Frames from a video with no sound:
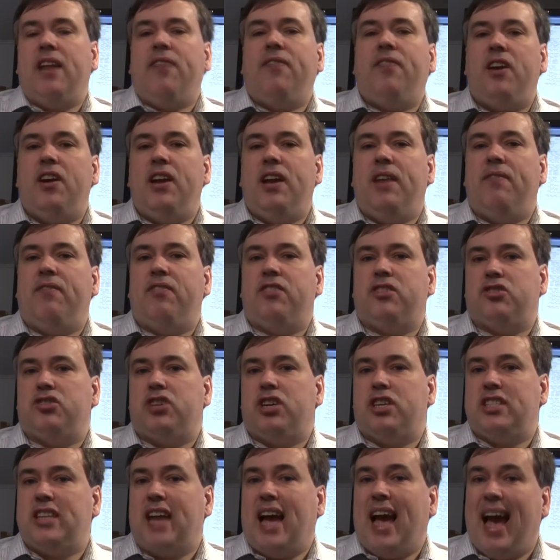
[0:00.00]
The
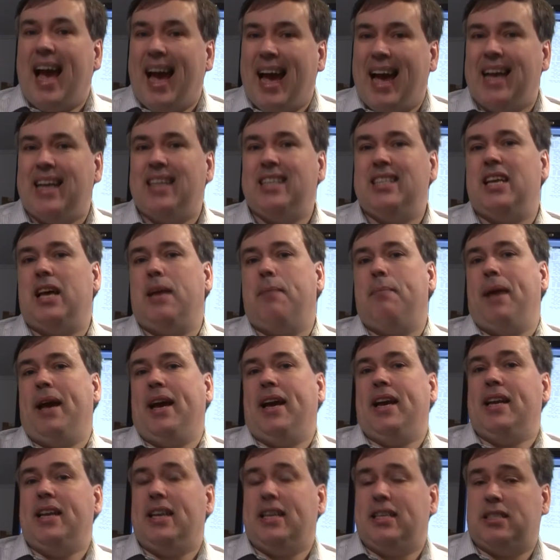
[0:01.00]
telephone infrastructure
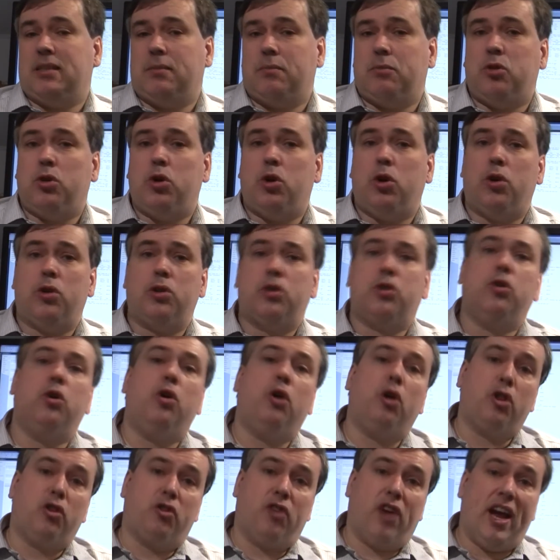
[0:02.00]
has a mechanism
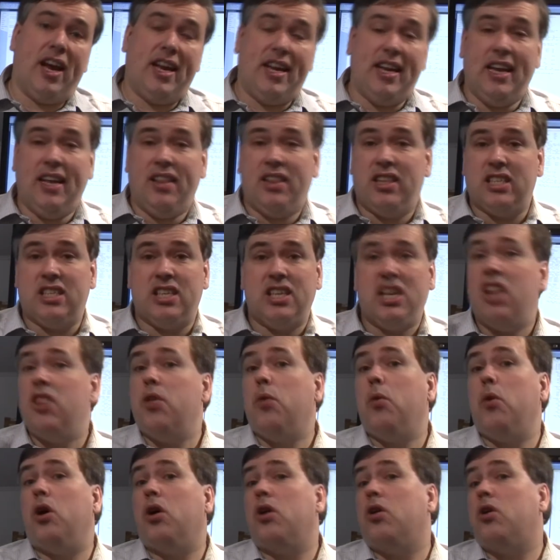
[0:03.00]
called caller
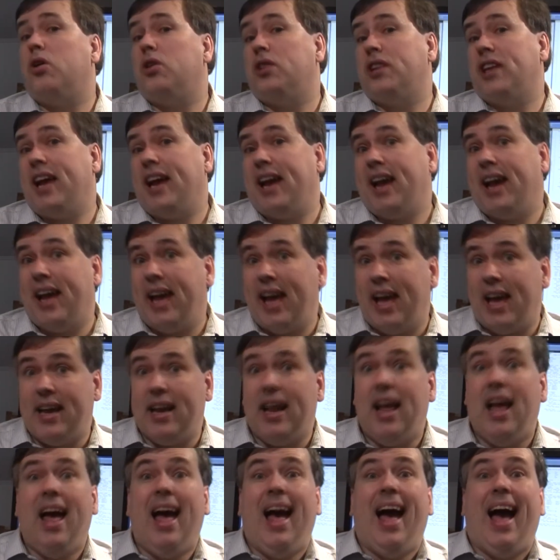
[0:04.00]
ID. There's another one called
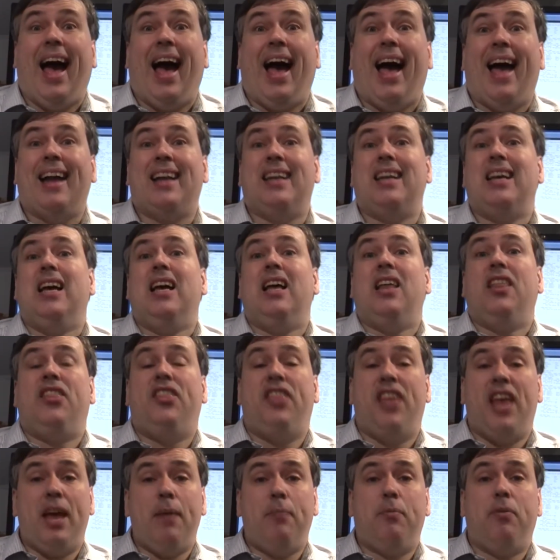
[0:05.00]
AIN,
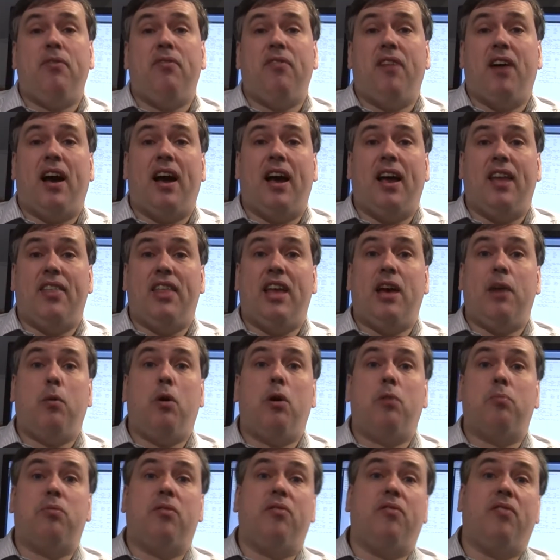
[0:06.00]
and they're
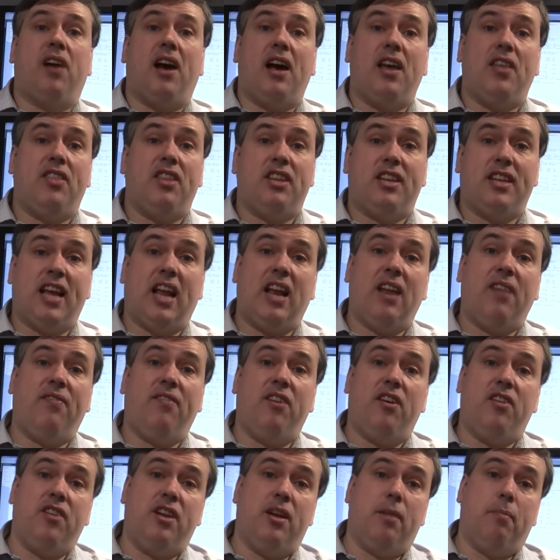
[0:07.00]
what
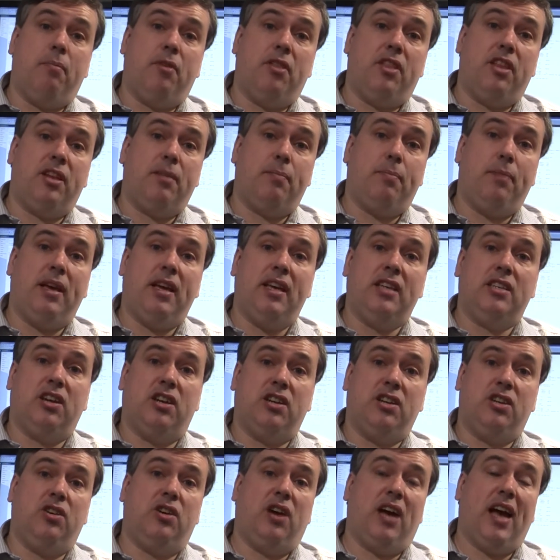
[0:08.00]
provide the telephone number
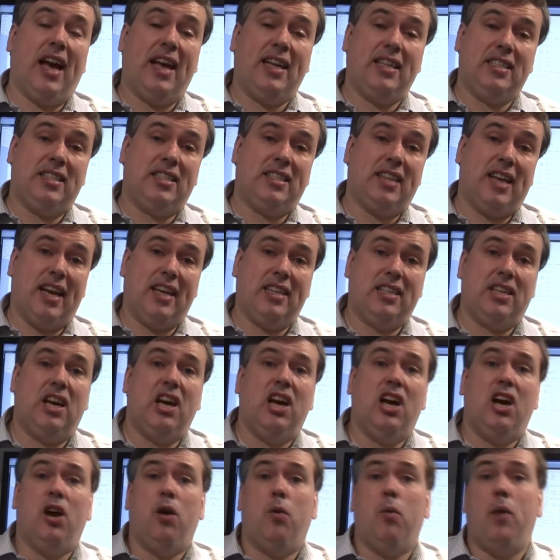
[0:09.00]
that appears on your
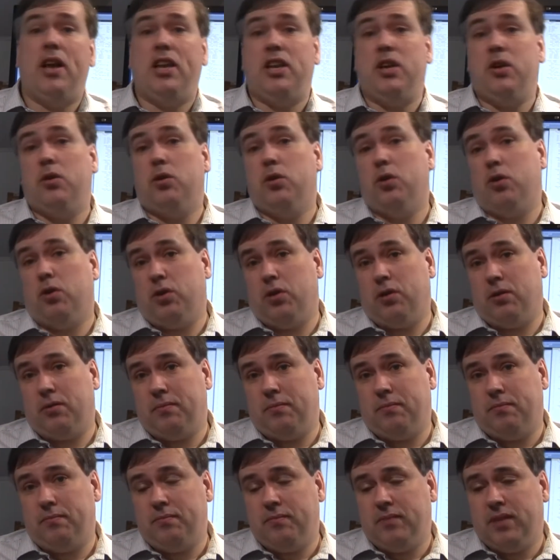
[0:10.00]
handset when you
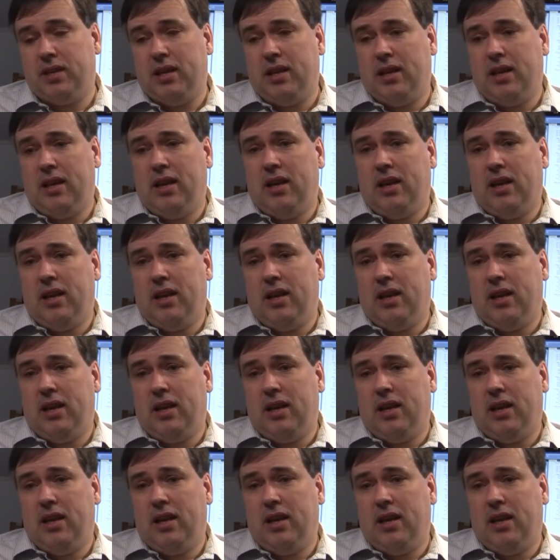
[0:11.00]
call.